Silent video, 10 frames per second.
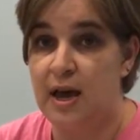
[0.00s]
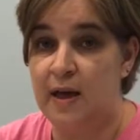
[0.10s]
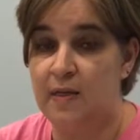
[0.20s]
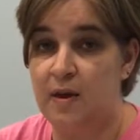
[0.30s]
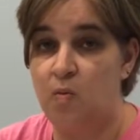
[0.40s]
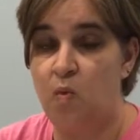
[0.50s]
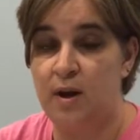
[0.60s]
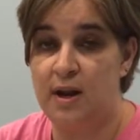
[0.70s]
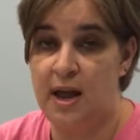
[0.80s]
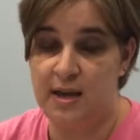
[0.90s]
And then
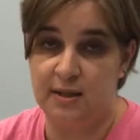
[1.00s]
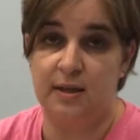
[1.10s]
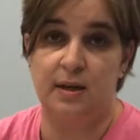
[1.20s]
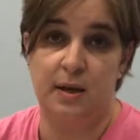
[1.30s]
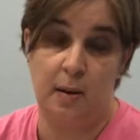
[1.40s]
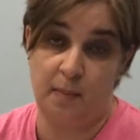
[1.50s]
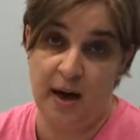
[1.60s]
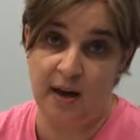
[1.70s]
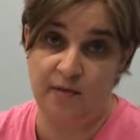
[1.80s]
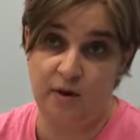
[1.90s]
one day he's going to come
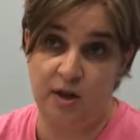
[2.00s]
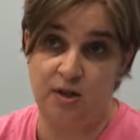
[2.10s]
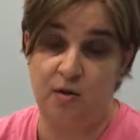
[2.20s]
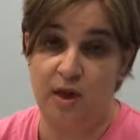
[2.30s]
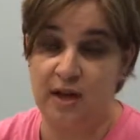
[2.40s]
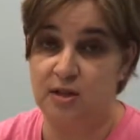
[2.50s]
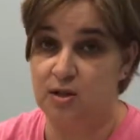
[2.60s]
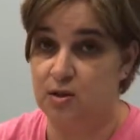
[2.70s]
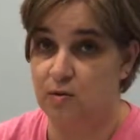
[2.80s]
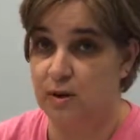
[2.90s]
back for us. So that's the
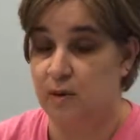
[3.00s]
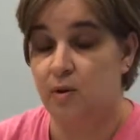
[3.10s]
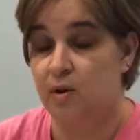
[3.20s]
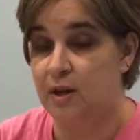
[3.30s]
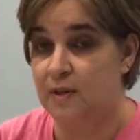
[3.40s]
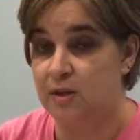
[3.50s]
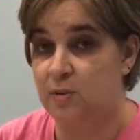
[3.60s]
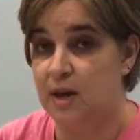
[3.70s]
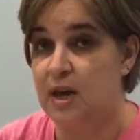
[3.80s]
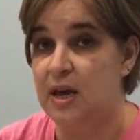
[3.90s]
story that we're learning this
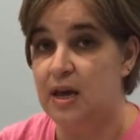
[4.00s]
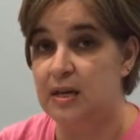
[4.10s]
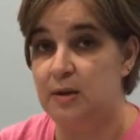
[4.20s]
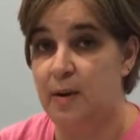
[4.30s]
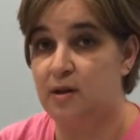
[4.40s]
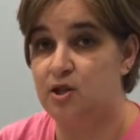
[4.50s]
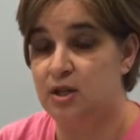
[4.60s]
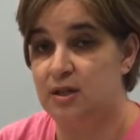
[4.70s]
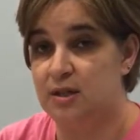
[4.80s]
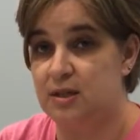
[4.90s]
week, is about
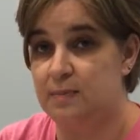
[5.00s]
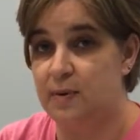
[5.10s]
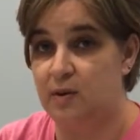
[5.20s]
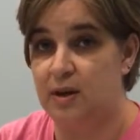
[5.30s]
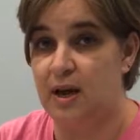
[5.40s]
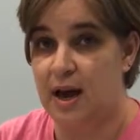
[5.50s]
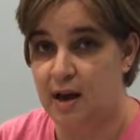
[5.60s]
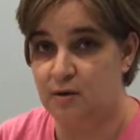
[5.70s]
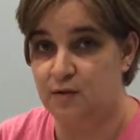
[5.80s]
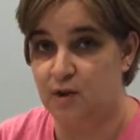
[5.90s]
Jesus building a
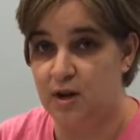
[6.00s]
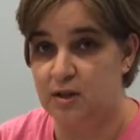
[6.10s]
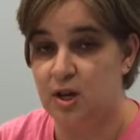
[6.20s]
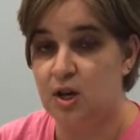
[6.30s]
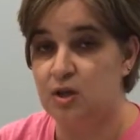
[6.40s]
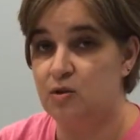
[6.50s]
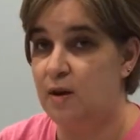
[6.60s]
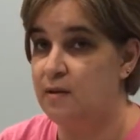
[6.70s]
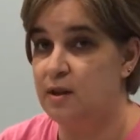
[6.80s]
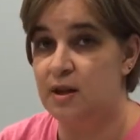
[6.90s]
house for us. So
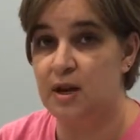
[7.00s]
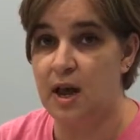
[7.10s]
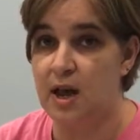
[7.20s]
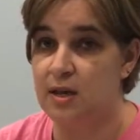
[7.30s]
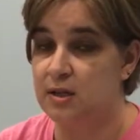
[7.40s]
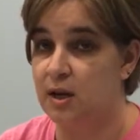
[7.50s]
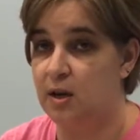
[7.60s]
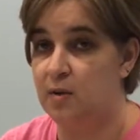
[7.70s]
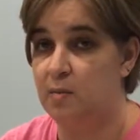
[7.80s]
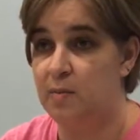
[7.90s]
everything today is going
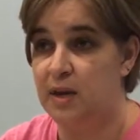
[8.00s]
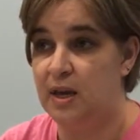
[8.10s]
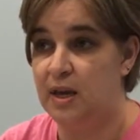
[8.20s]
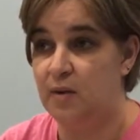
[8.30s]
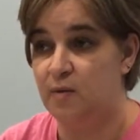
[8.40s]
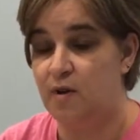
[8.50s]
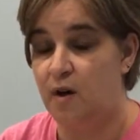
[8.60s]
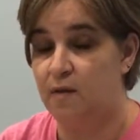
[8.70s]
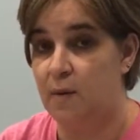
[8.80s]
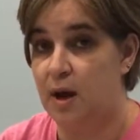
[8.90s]
to be
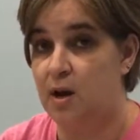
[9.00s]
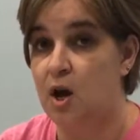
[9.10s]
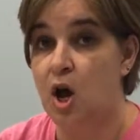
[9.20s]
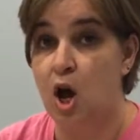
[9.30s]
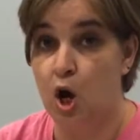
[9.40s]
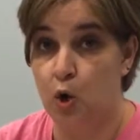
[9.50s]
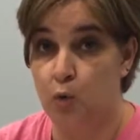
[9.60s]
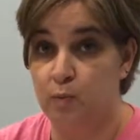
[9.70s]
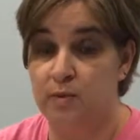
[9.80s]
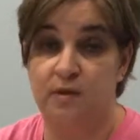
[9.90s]
revolved around
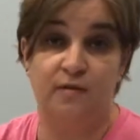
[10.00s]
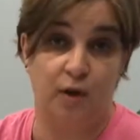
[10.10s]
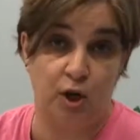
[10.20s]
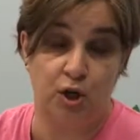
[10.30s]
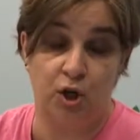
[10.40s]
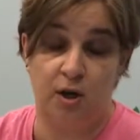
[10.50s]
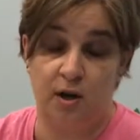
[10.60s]
homes and furniture